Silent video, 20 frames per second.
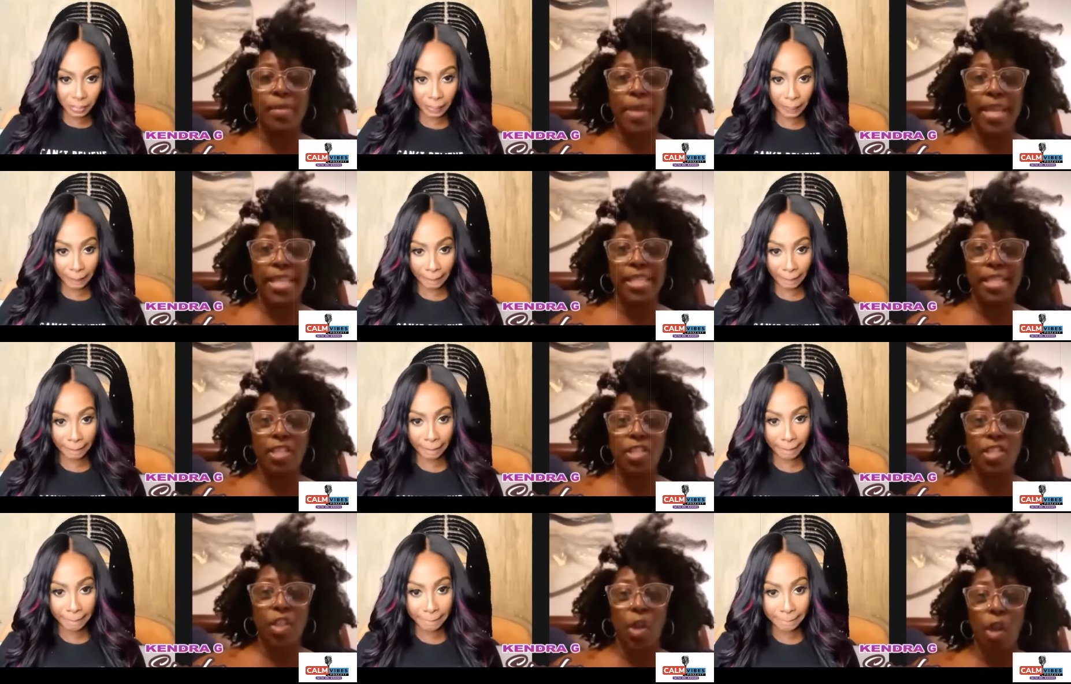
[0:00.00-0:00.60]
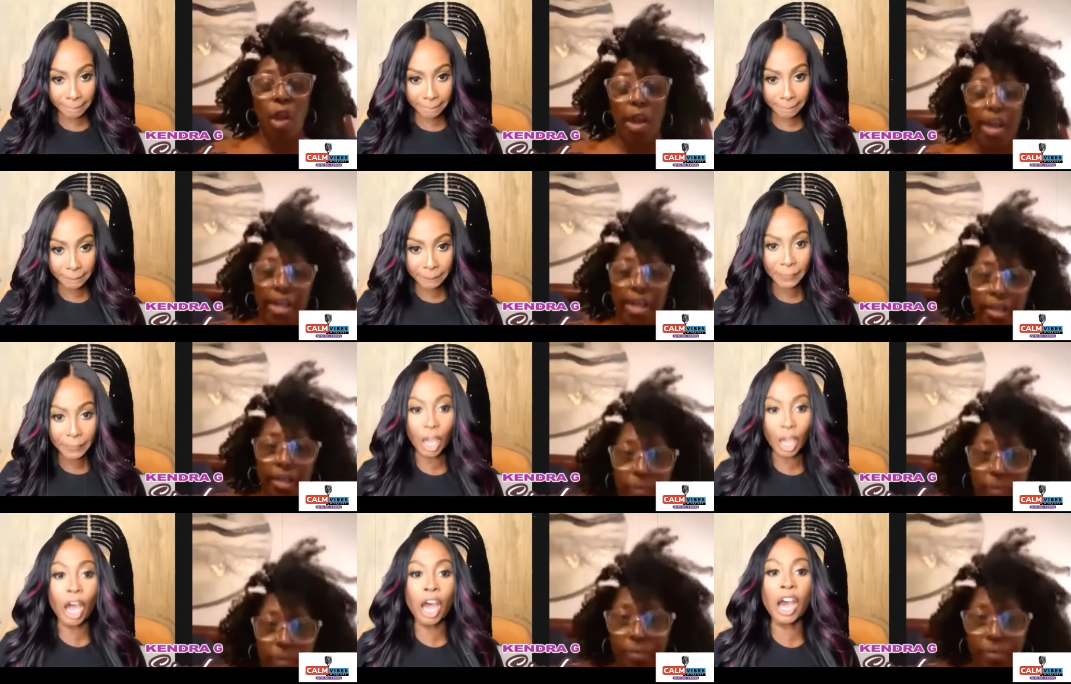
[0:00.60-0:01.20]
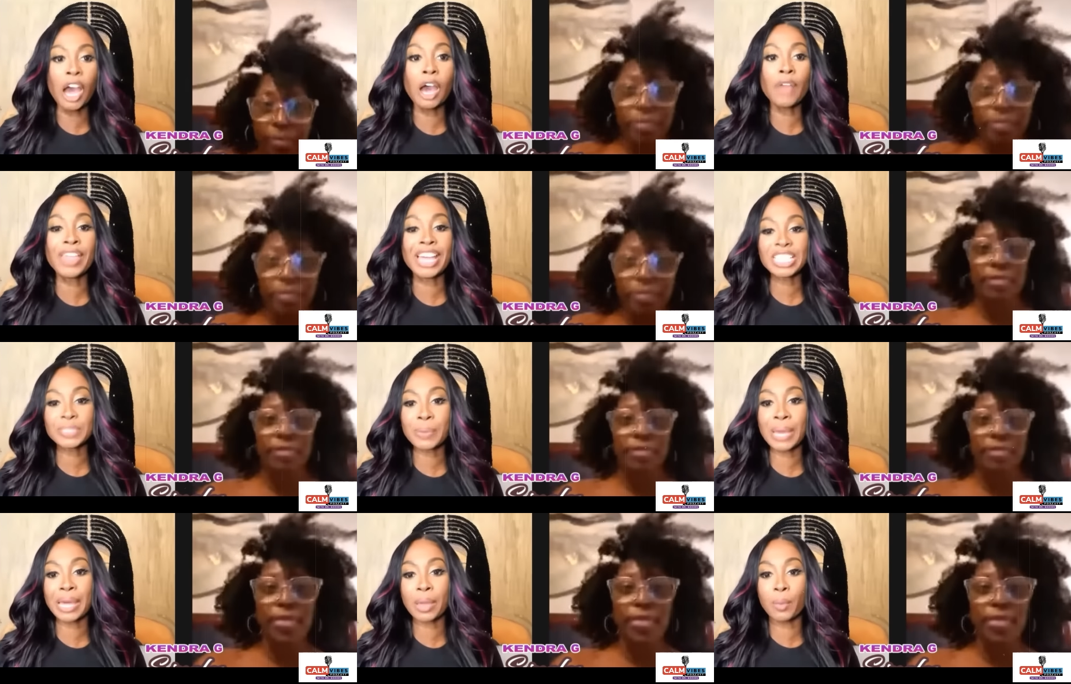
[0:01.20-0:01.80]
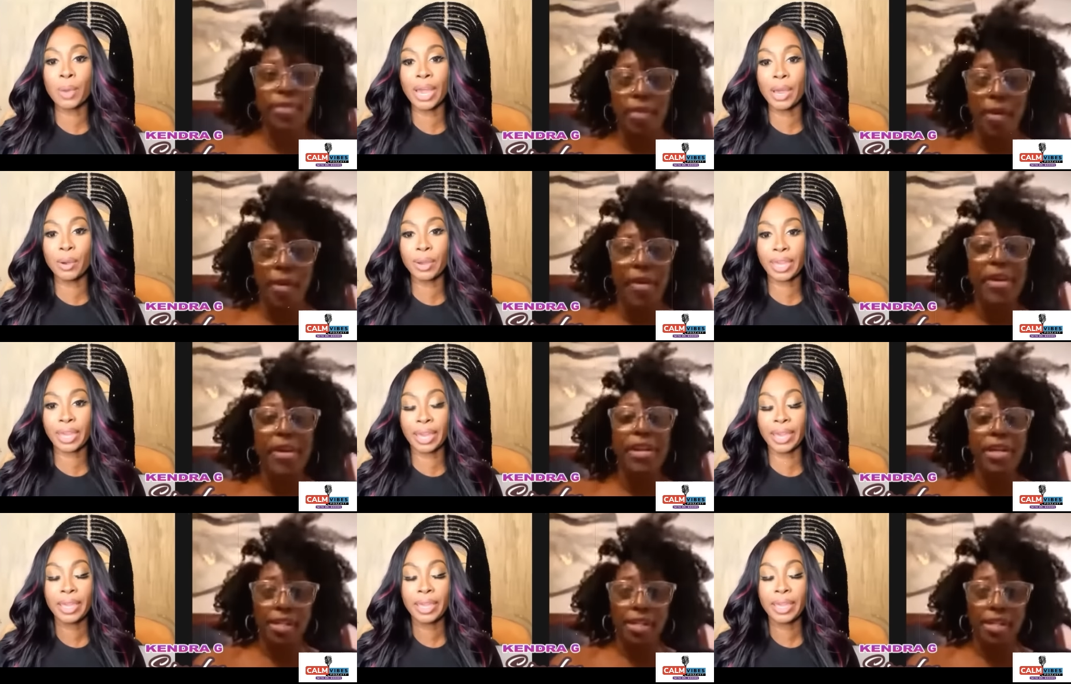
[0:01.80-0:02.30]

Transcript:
Speaker 1: message. Sorry. Oh, that's probably why. Okay.